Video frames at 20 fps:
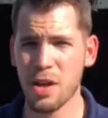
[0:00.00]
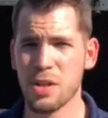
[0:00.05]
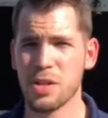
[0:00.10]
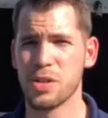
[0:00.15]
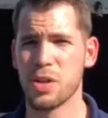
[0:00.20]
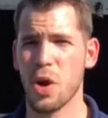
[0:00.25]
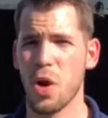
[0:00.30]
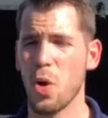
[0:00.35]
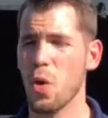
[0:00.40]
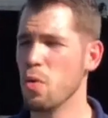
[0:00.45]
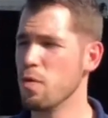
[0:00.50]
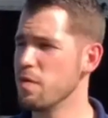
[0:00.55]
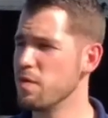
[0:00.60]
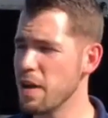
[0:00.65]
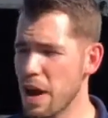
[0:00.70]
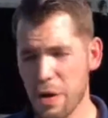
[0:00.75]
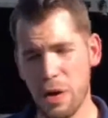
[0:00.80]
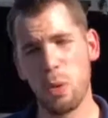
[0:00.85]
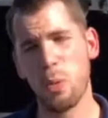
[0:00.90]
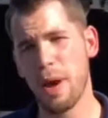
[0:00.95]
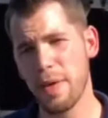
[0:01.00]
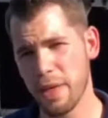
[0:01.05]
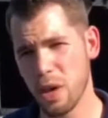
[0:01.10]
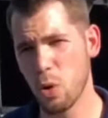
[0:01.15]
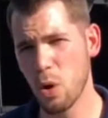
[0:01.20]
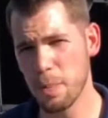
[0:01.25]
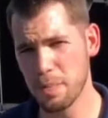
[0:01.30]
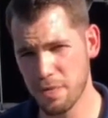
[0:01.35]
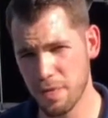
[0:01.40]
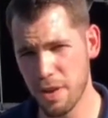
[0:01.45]
So very well
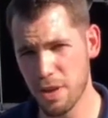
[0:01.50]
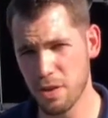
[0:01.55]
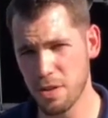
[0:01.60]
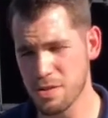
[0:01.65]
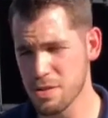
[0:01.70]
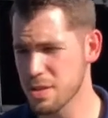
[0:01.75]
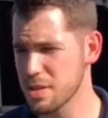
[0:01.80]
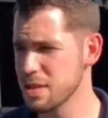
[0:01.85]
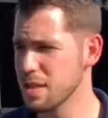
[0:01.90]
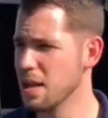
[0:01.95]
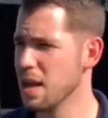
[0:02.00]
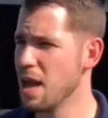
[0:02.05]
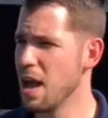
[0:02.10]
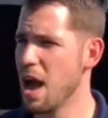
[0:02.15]
equipped vehicles.